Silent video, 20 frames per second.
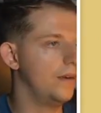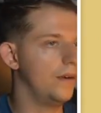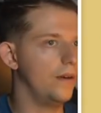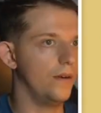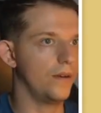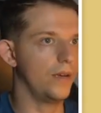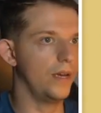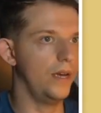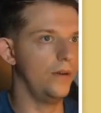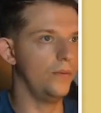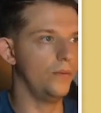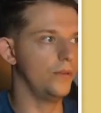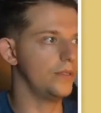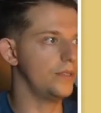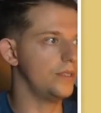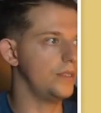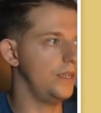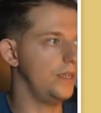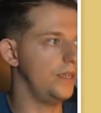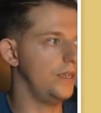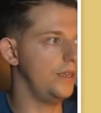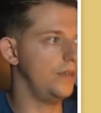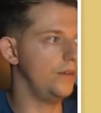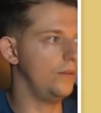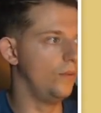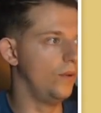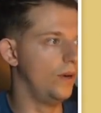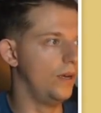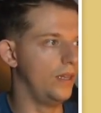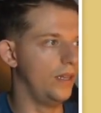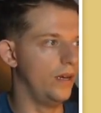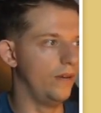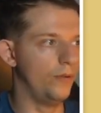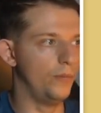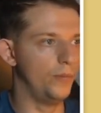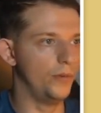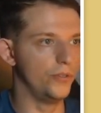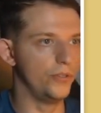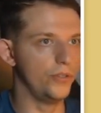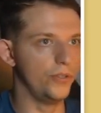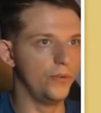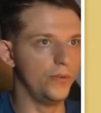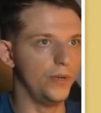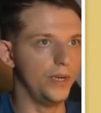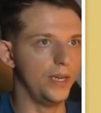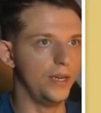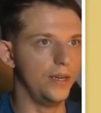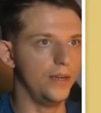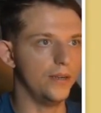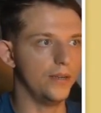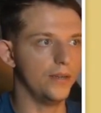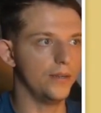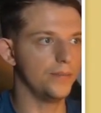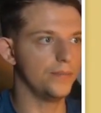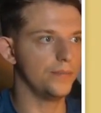Okay, we'll see what Lovable's doing here.